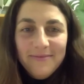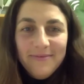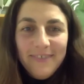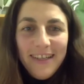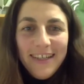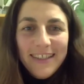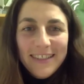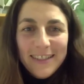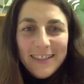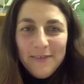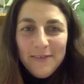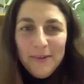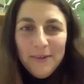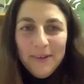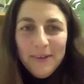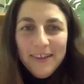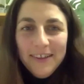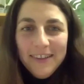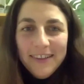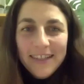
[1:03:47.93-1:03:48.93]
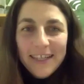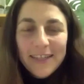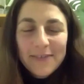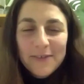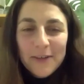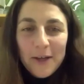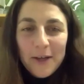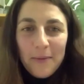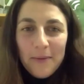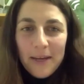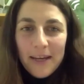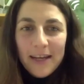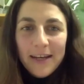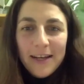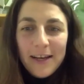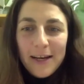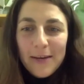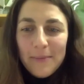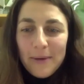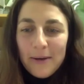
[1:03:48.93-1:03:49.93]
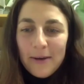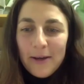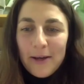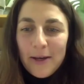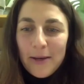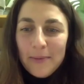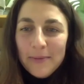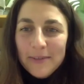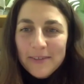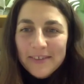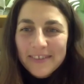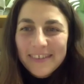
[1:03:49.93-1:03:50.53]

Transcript: Thanks, everyone. Thanks for coming and learning about herbs.